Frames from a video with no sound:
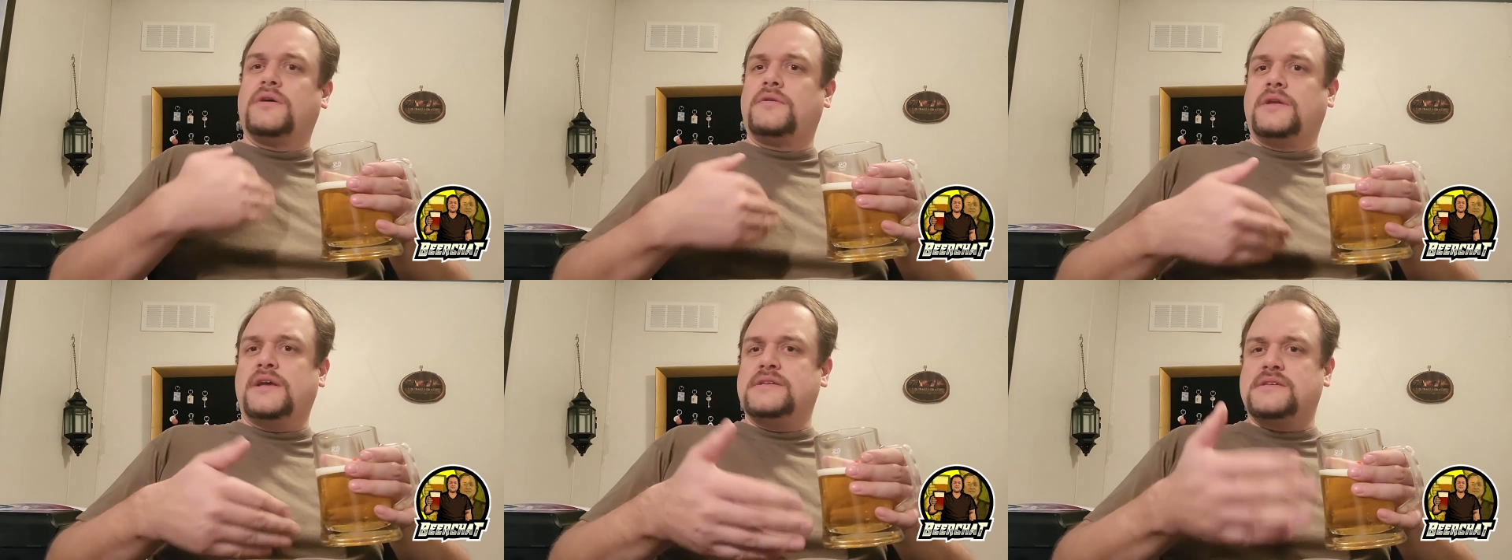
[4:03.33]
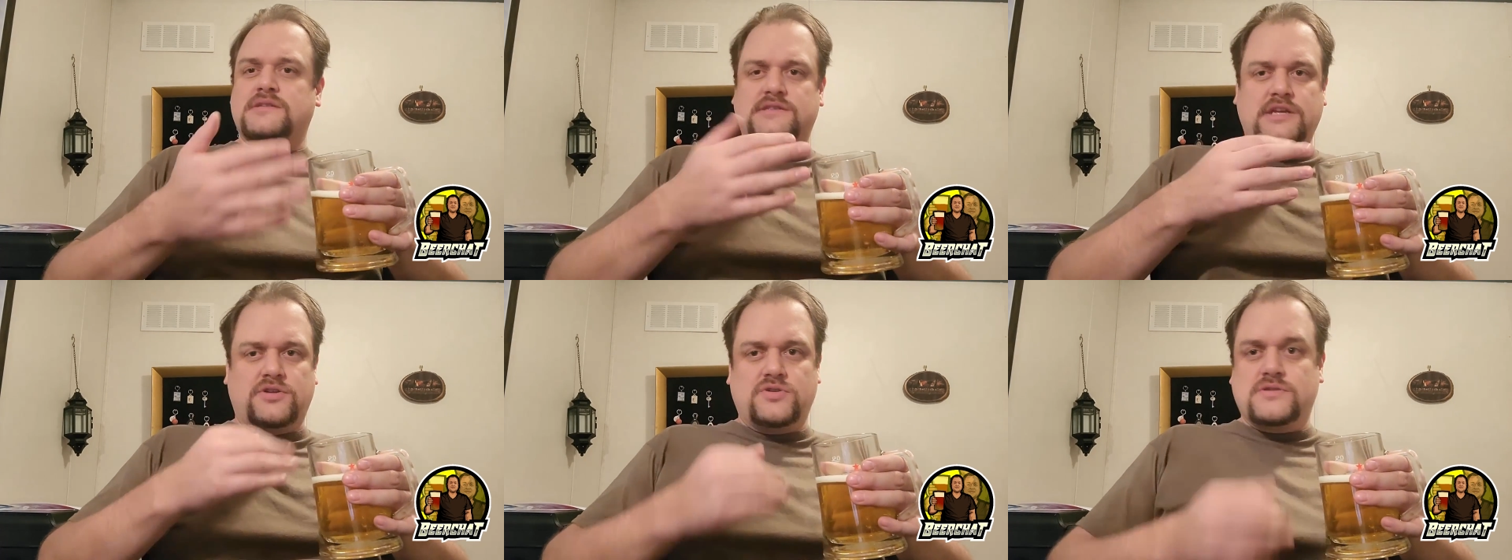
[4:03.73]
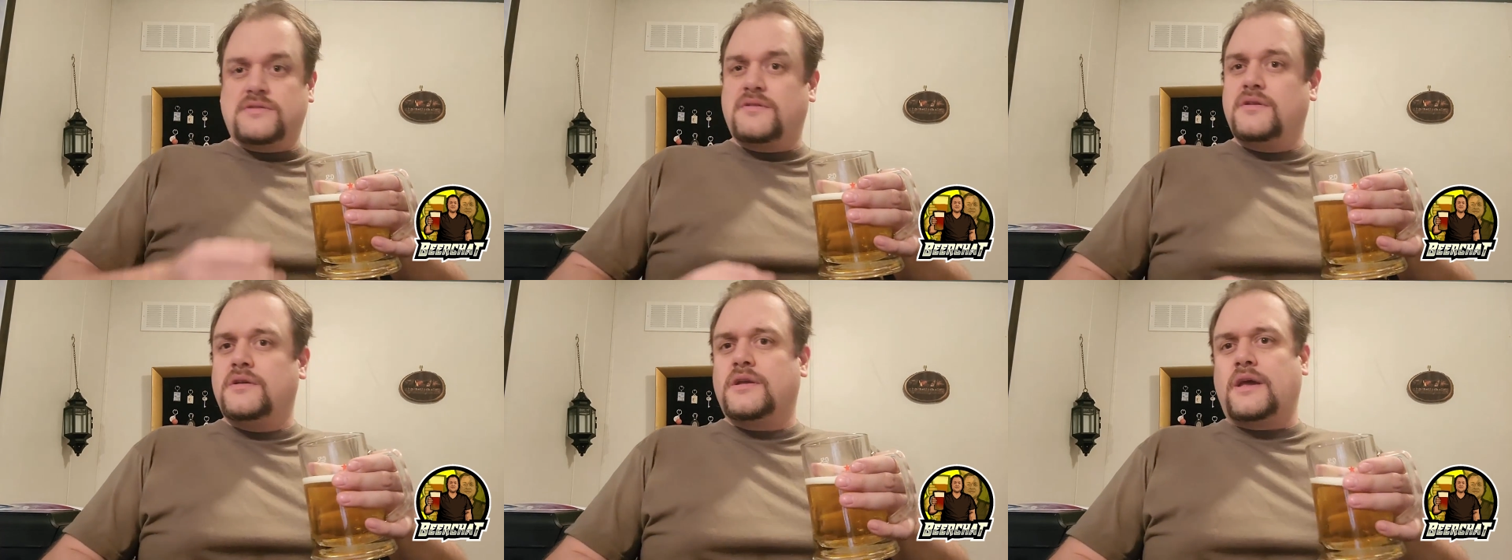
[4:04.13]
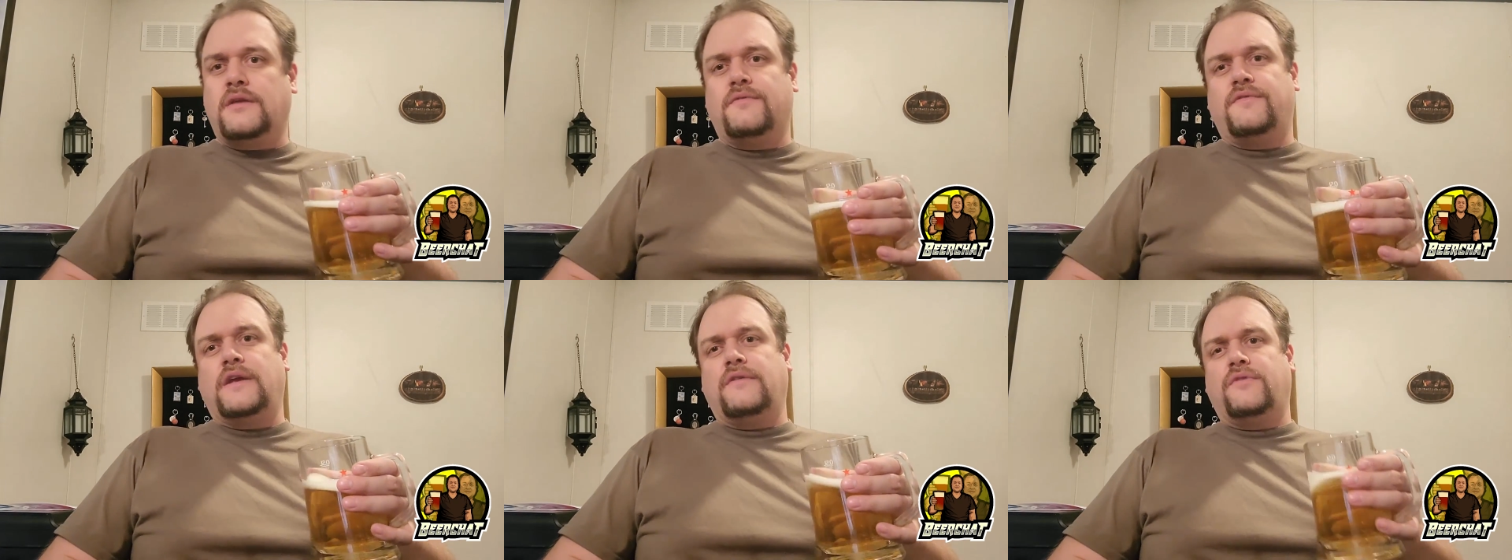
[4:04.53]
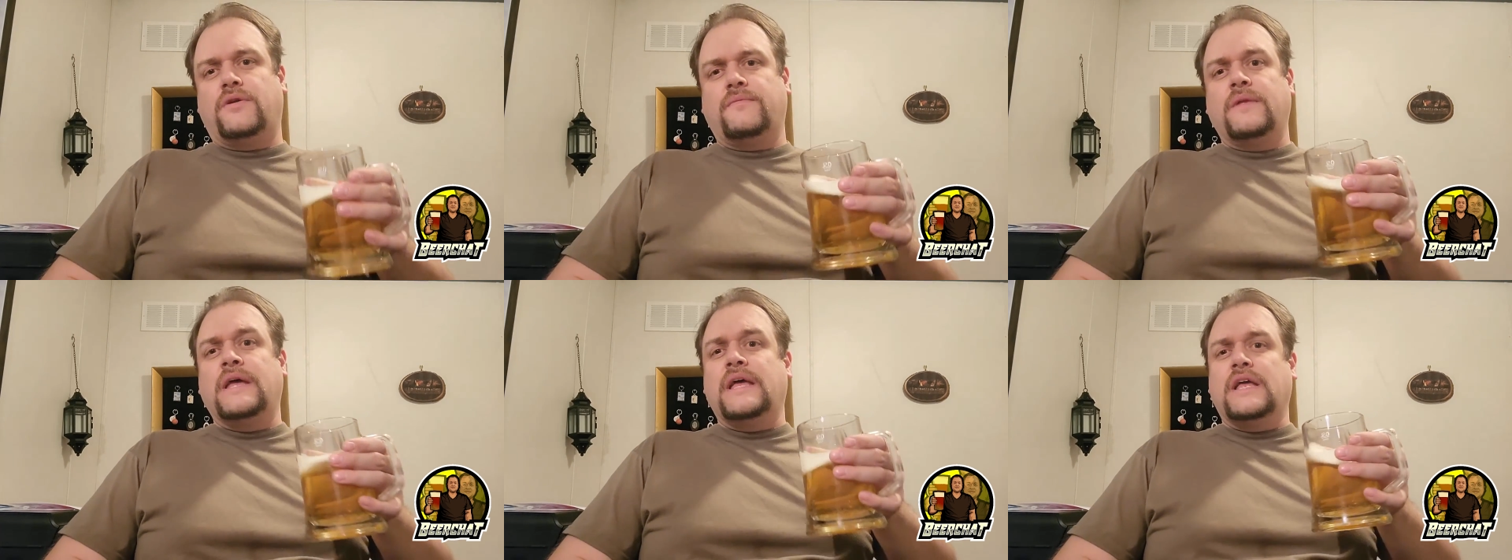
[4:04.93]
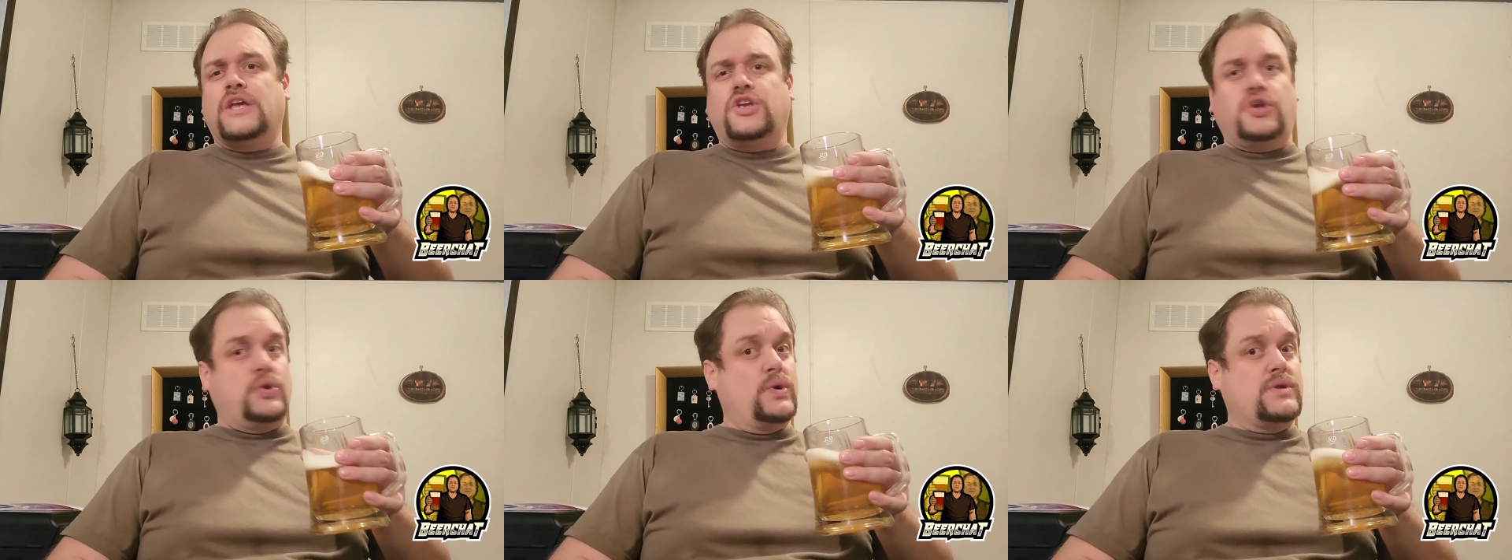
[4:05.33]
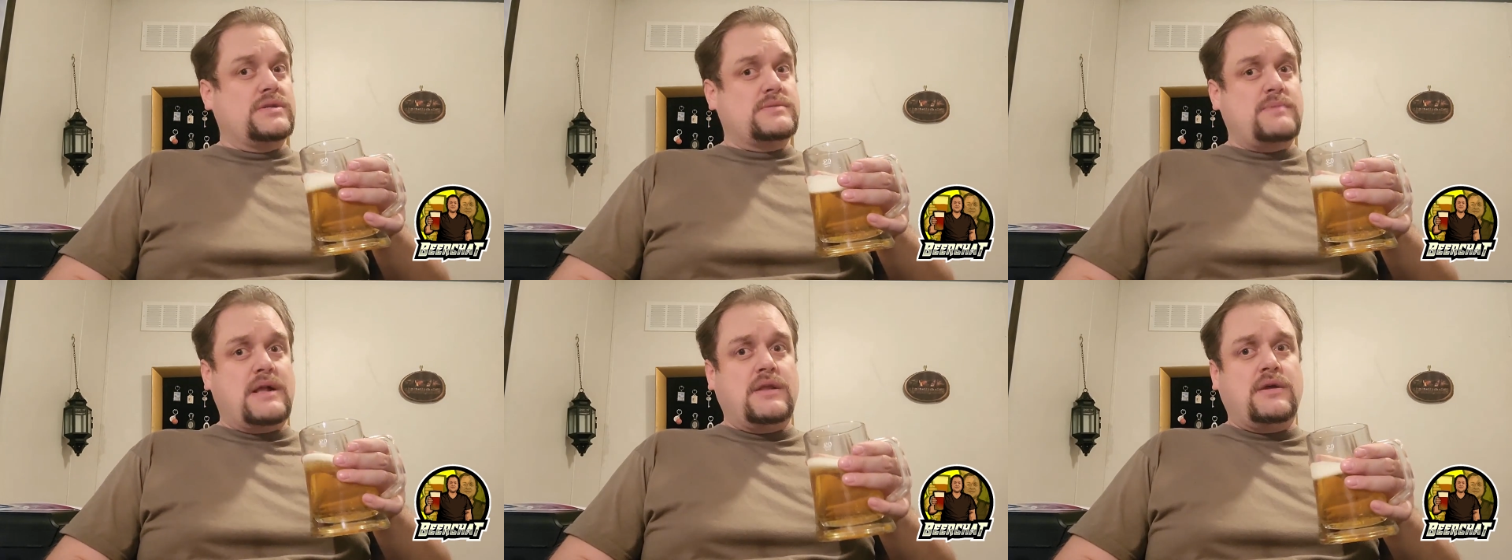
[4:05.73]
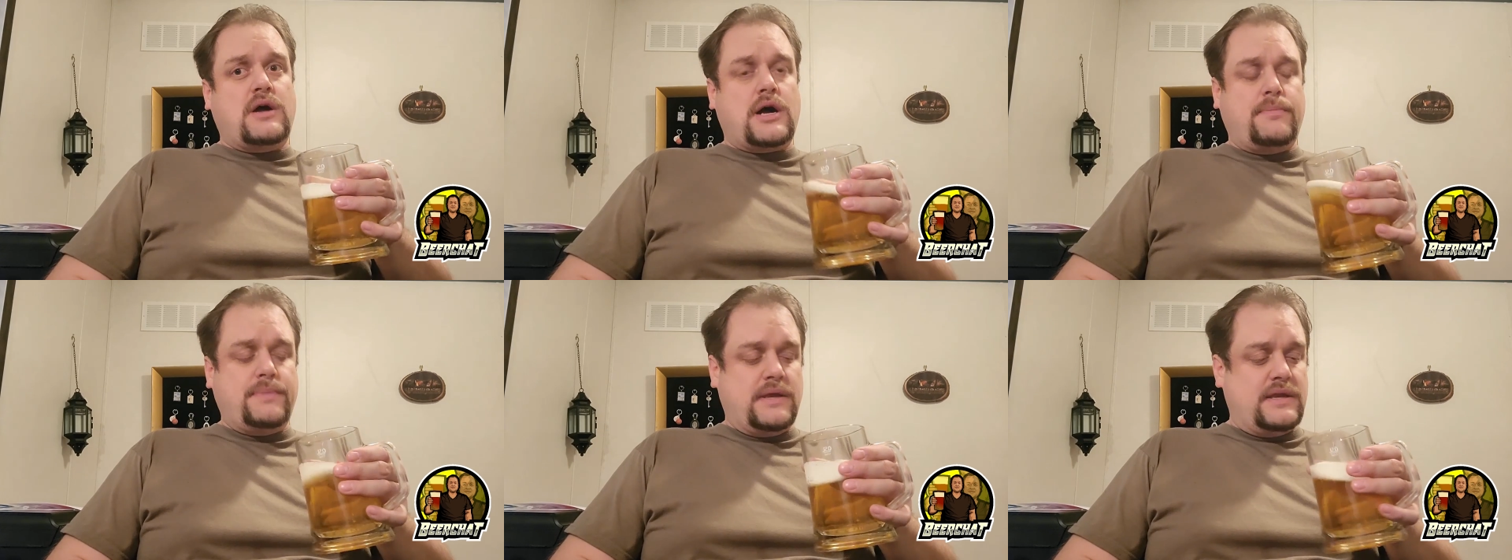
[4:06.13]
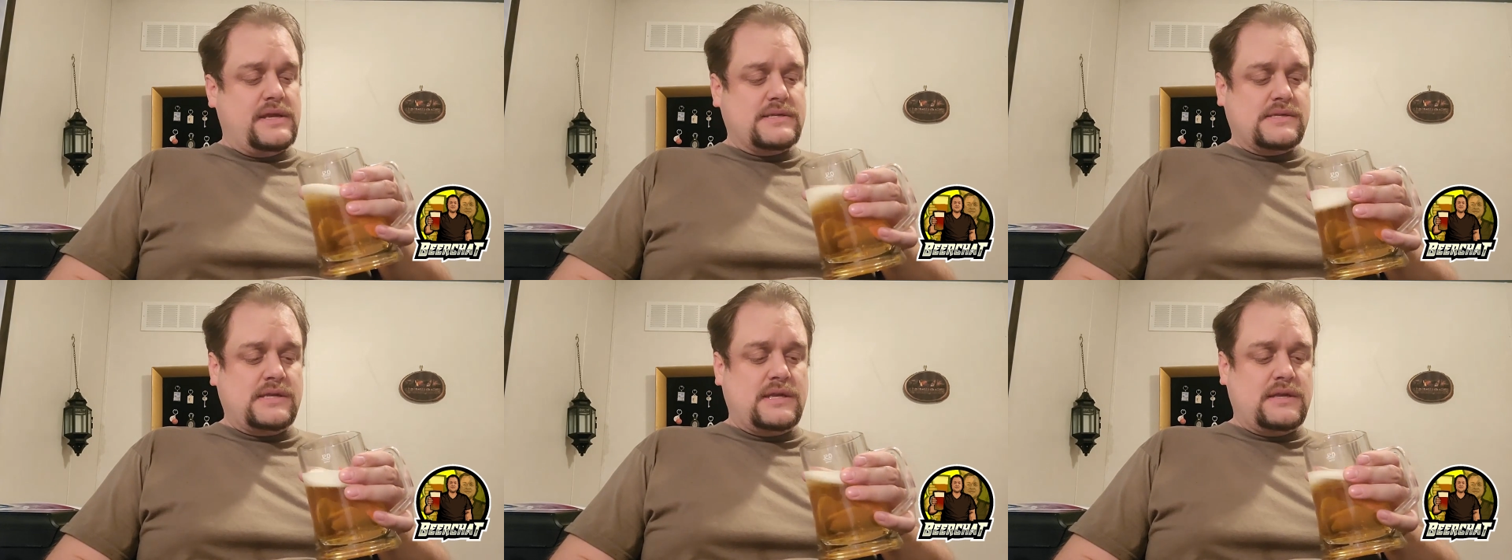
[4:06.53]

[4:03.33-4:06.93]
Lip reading: nice citrus kind of flavor. You don't smell the hoppiness.